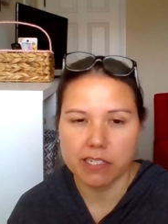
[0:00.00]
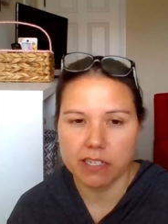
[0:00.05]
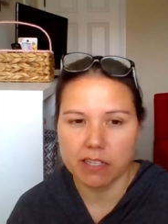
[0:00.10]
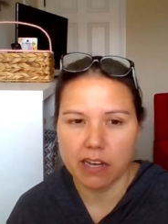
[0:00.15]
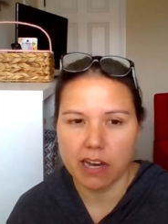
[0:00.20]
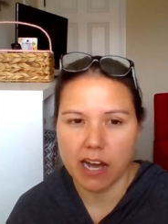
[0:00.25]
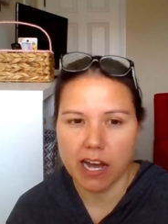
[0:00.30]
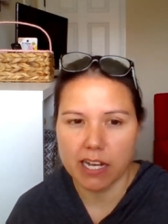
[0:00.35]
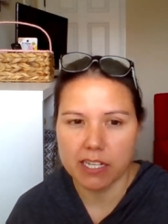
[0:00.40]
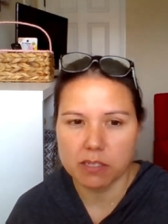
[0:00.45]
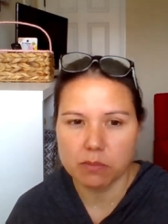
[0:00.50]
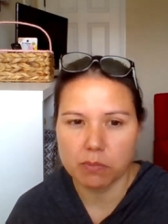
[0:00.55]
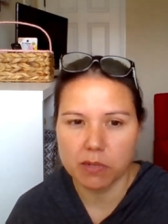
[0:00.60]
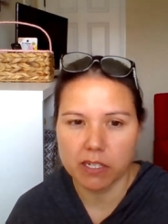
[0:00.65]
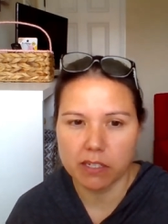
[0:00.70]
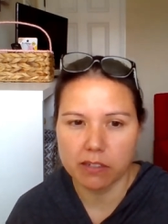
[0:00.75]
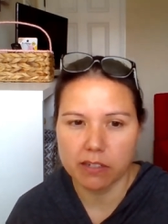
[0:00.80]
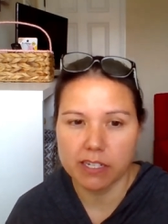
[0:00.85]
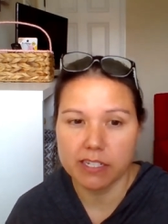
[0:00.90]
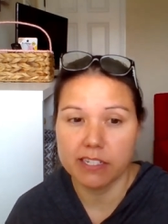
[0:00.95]
to the
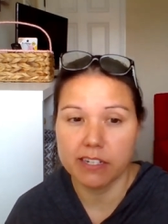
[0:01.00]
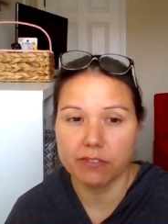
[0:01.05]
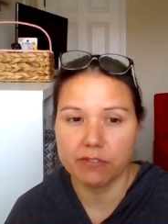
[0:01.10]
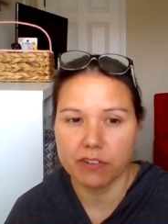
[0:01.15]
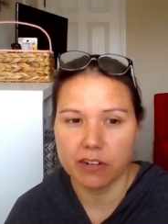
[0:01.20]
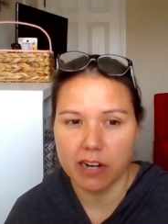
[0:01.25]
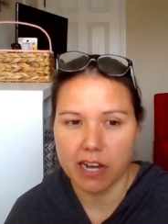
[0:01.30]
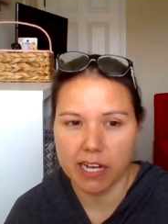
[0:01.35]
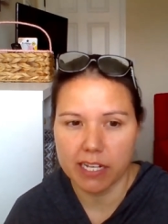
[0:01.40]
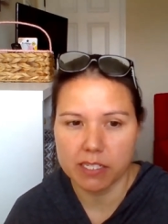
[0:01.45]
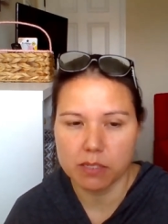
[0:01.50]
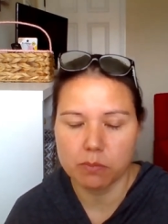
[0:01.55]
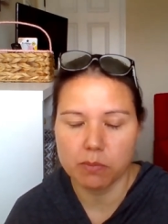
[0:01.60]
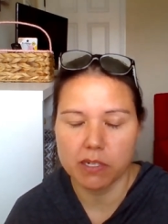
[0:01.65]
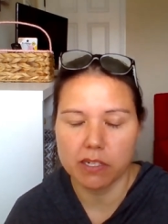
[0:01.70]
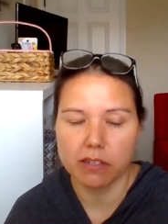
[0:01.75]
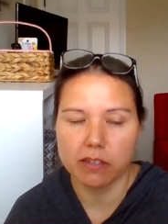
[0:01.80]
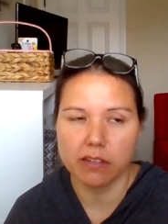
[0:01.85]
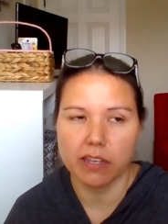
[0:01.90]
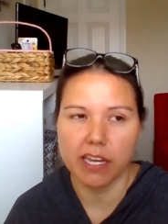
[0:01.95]
hospital, a different
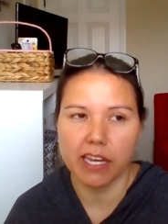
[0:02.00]
hospital,